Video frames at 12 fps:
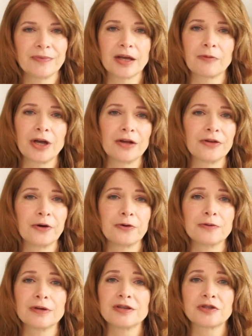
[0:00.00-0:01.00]
Now we all
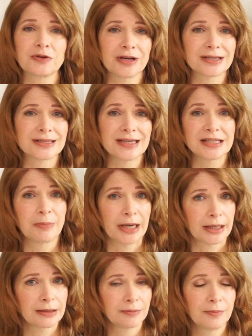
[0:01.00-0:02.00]
know stress is
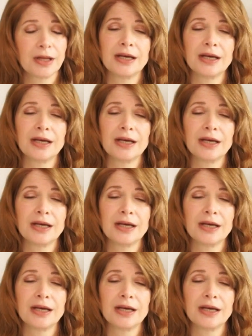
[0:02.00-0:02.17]
bad.